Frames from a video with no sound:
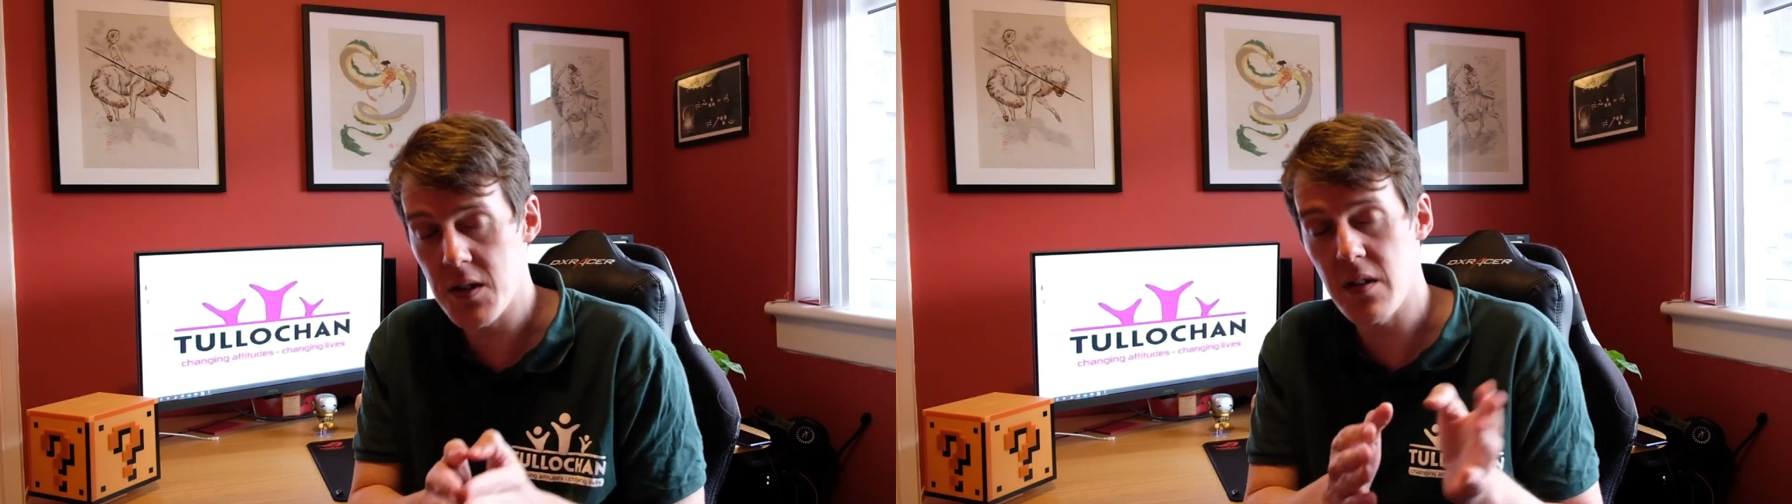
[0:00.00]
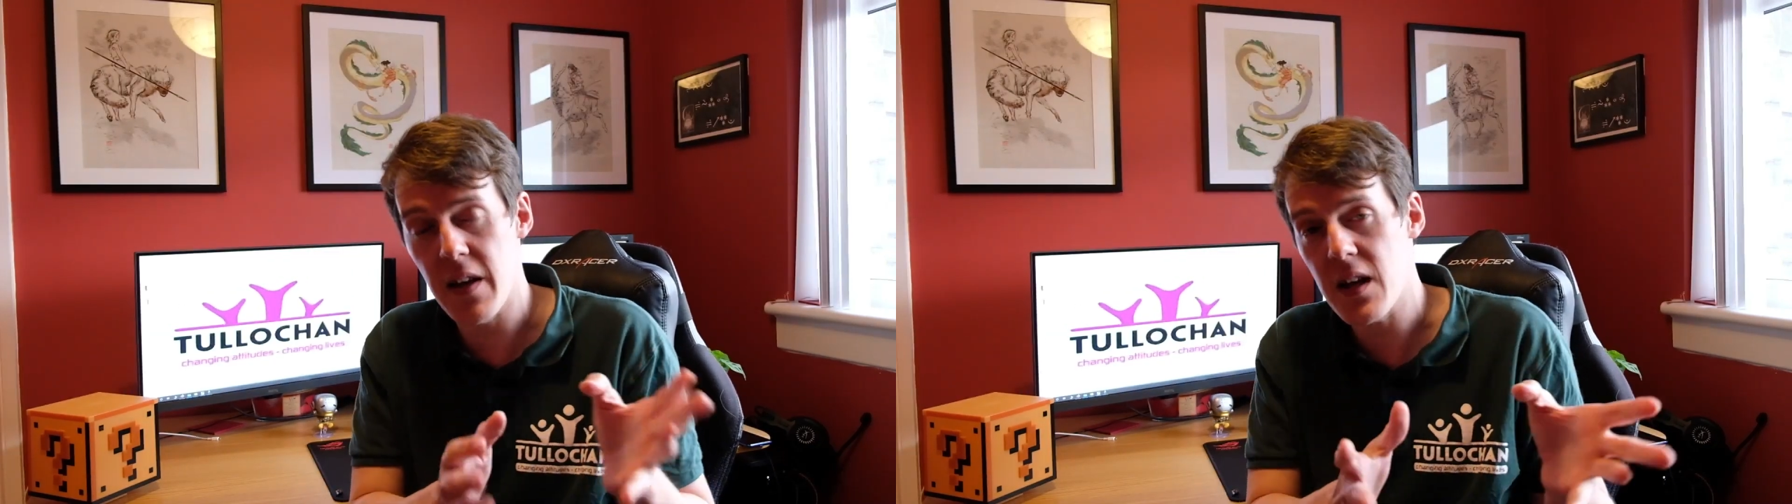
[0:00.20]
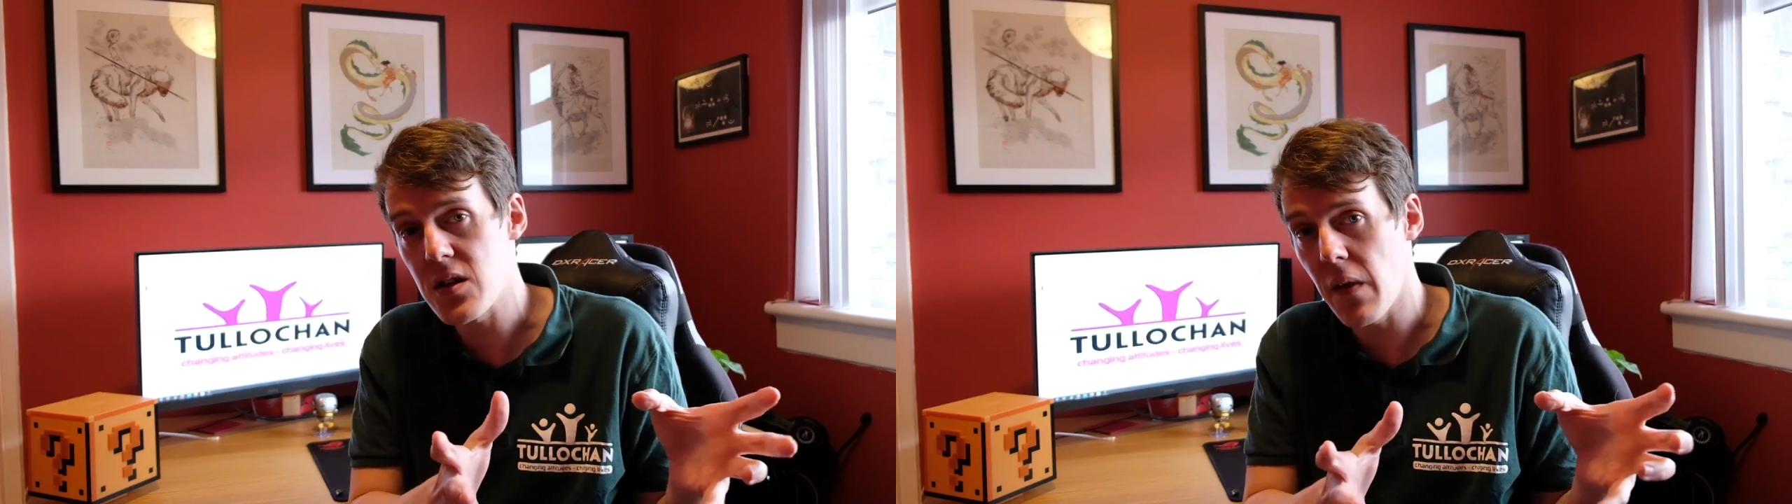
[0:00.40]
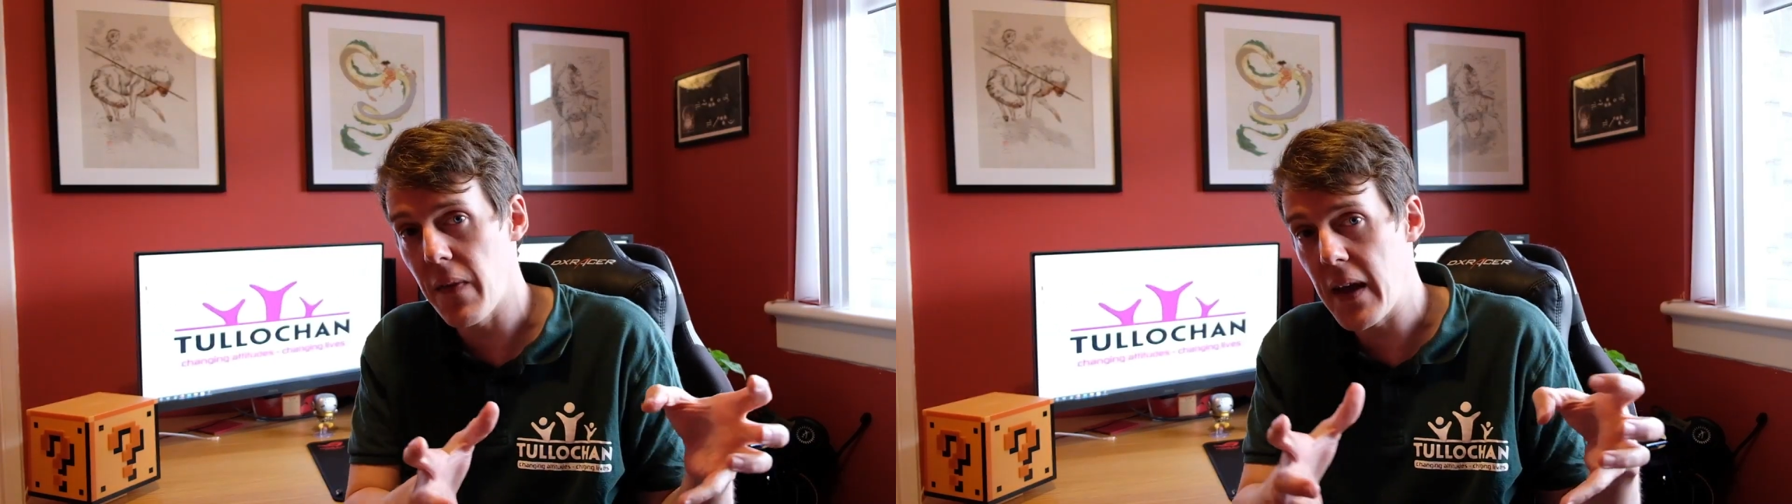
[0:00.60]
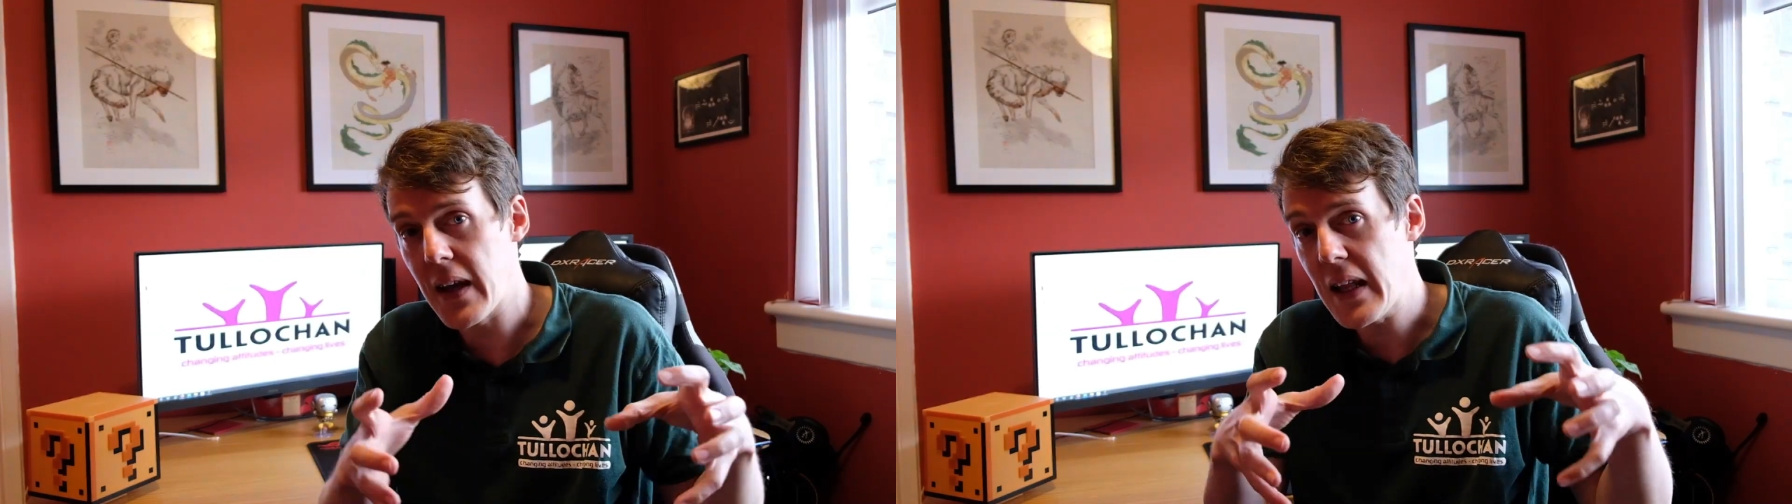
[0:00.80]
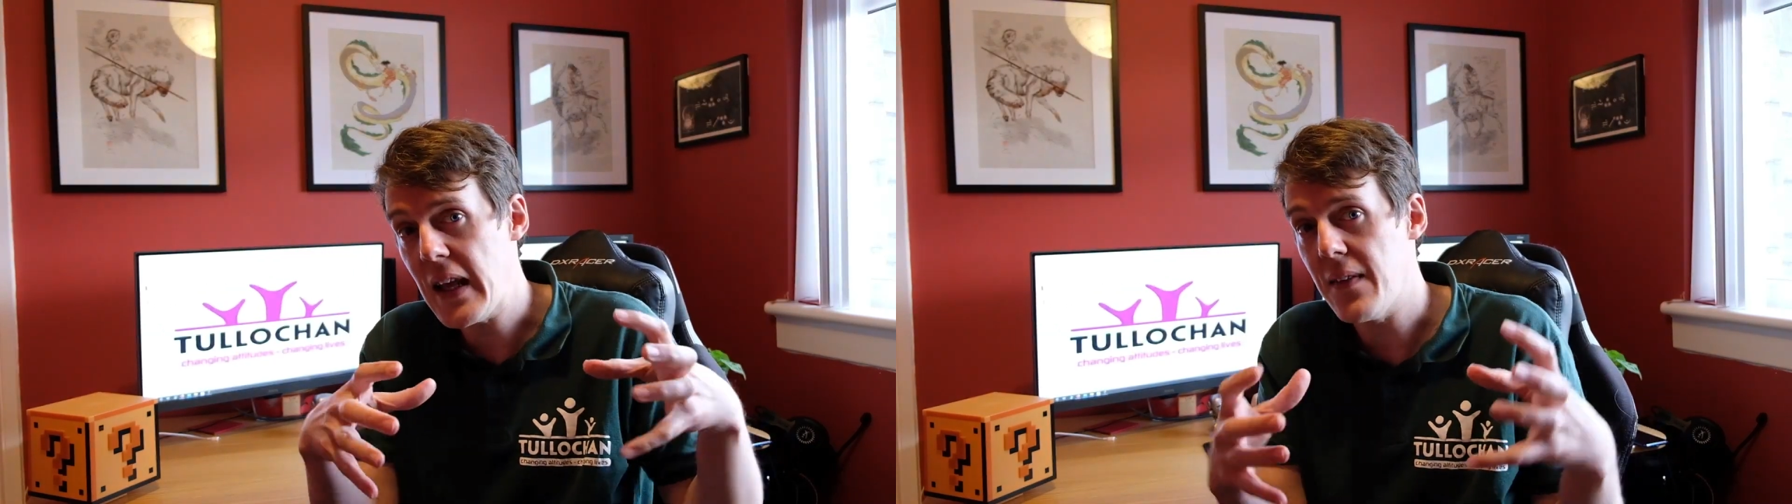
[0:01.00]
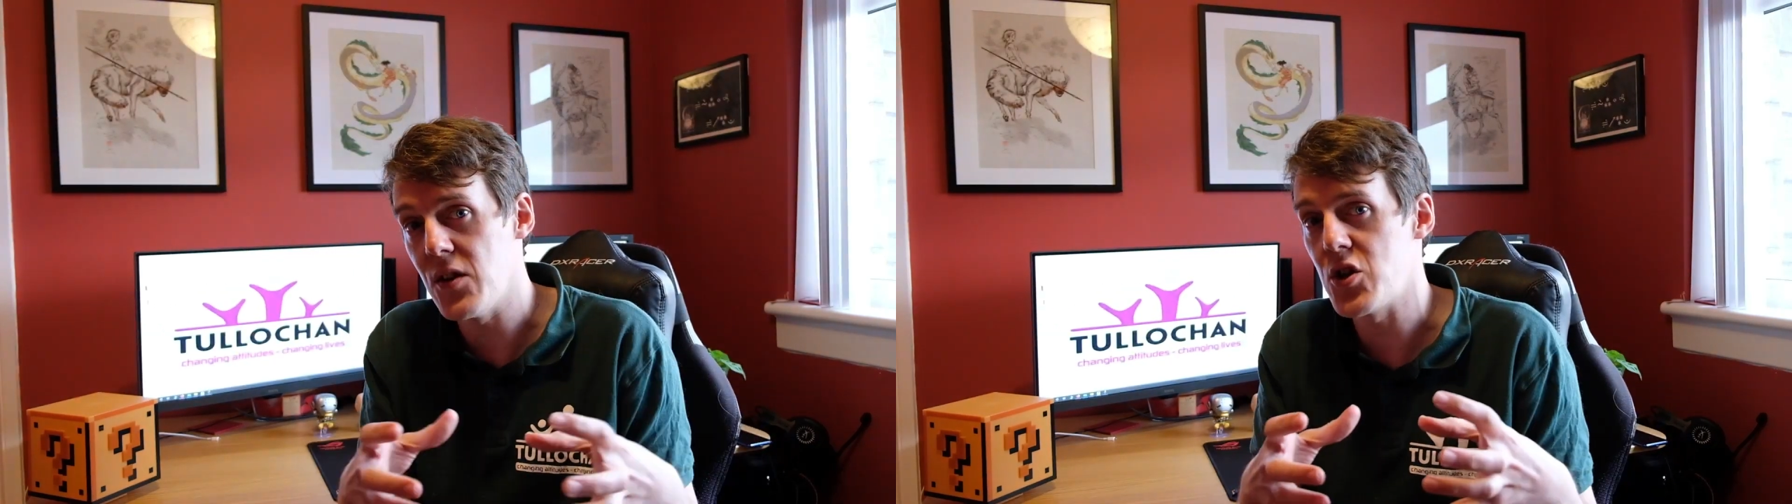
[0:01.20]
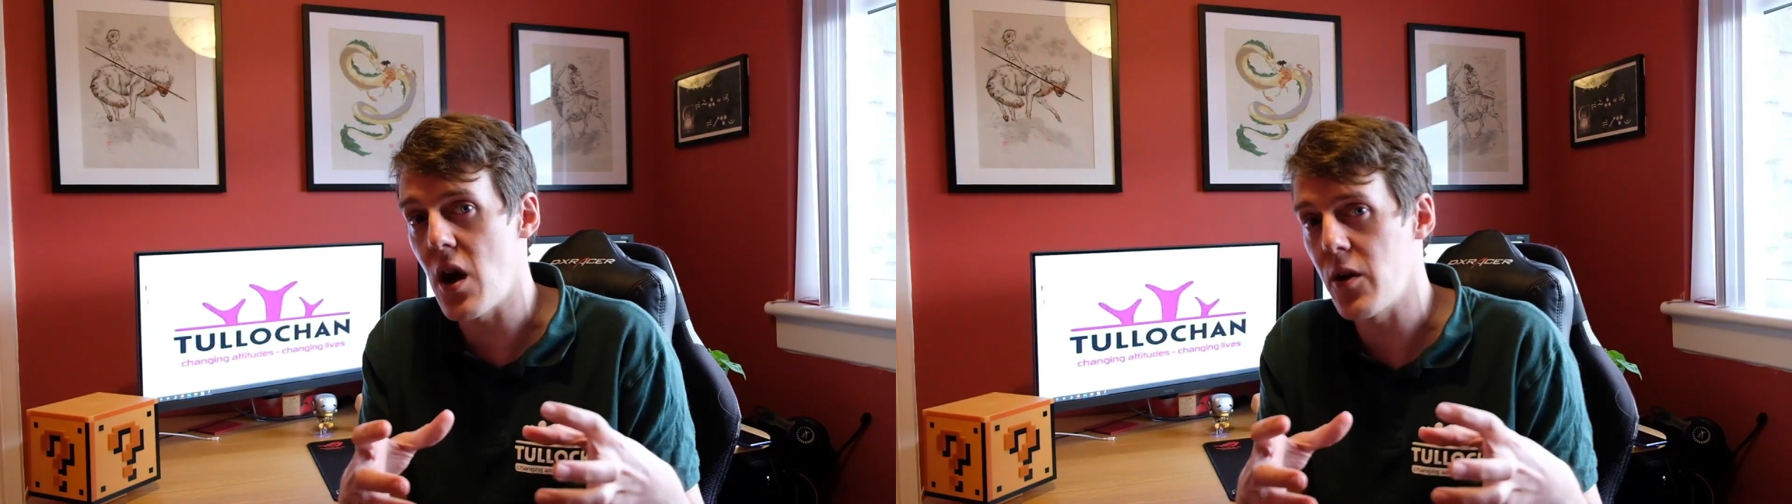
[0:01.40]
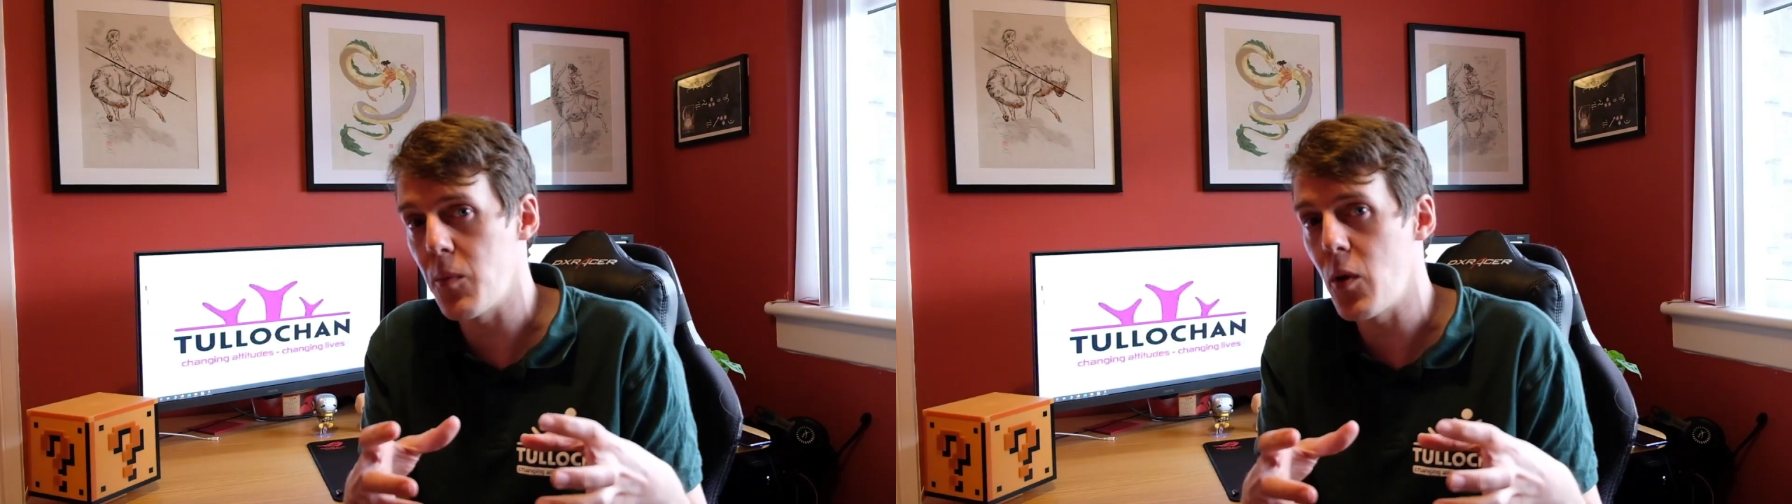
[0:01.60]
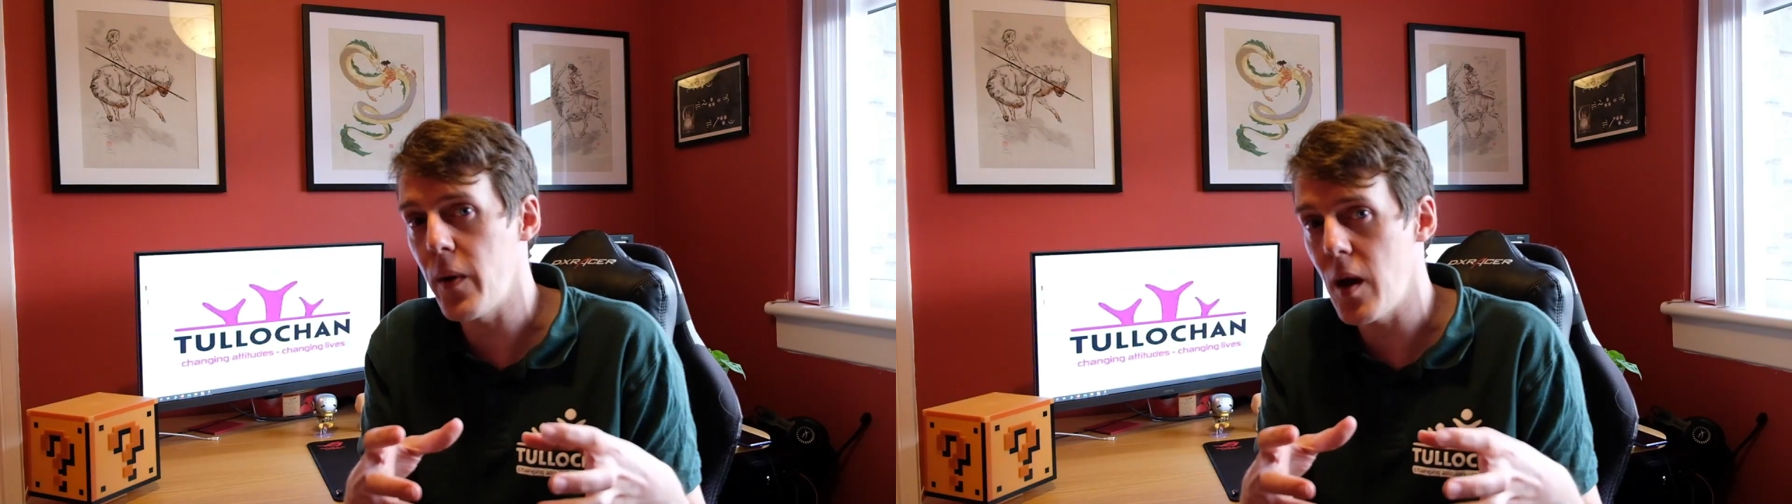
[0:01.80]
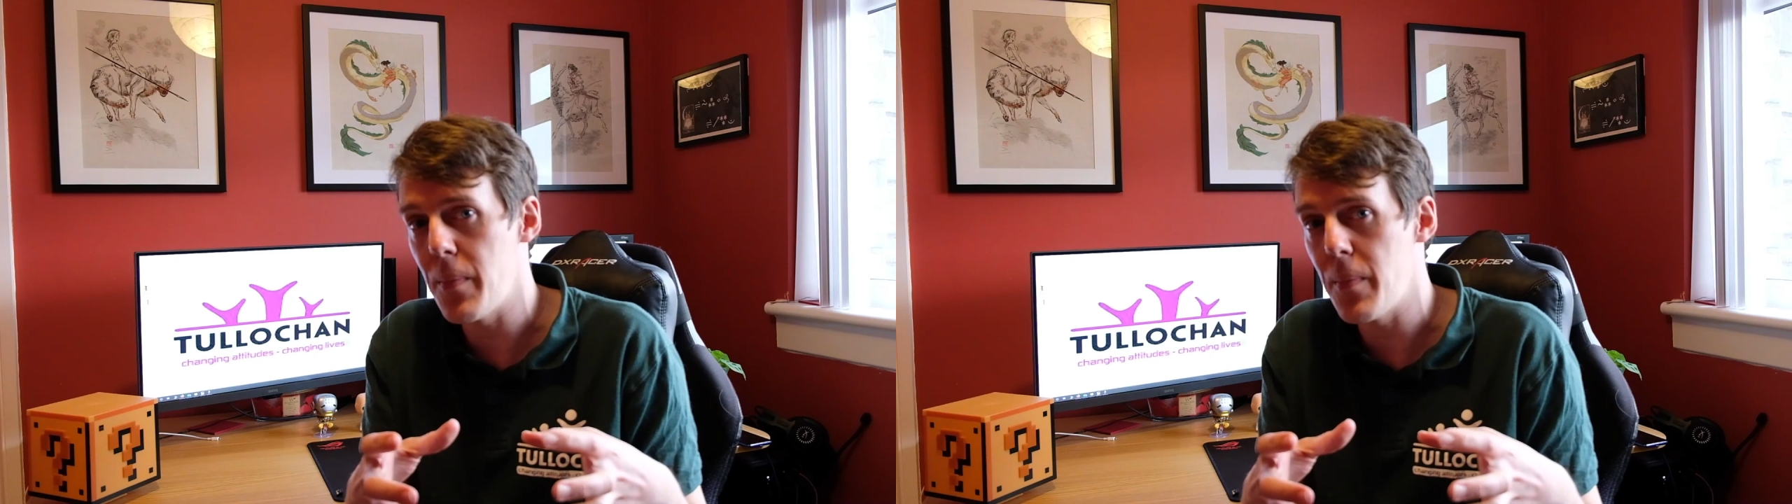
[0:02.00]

as direct sunlight can heat the jar up quite